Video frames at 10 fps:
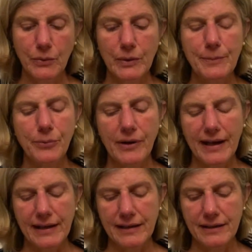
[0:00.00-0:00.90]
We
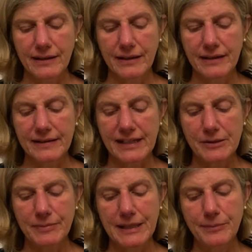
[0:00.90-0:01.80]
pray that
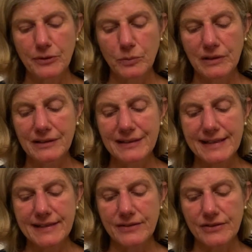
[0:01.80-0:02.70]
people will
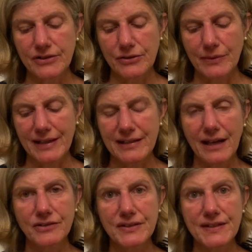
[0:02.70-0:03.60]
listen to and
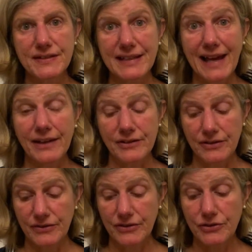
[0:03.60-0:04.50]
understand
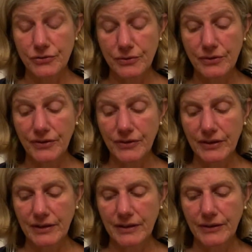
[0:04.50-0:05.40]
the truth,
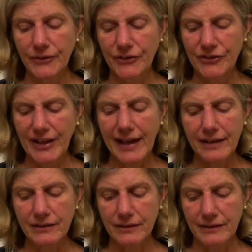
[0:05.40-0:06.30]

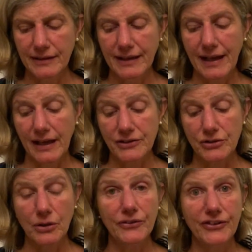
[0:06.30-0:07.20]
scale and
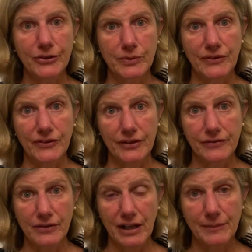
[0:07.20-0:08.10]
consequence of
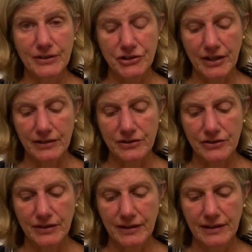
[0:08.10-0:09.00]
climate change
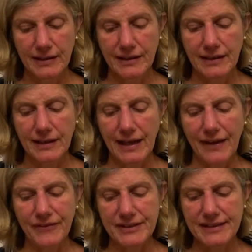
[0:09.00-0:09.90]

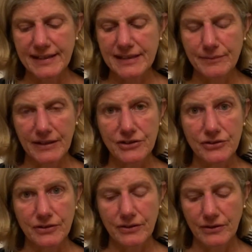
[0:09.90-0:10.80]
and the
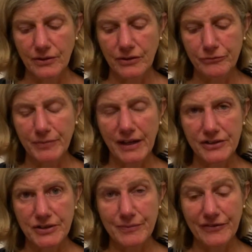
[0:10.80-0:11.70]
decimation of
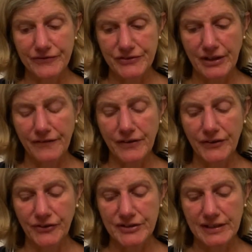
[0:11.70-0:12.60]

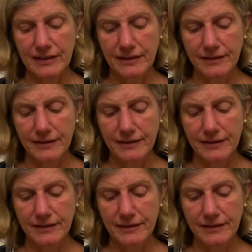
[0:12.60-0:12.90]
biodiversity.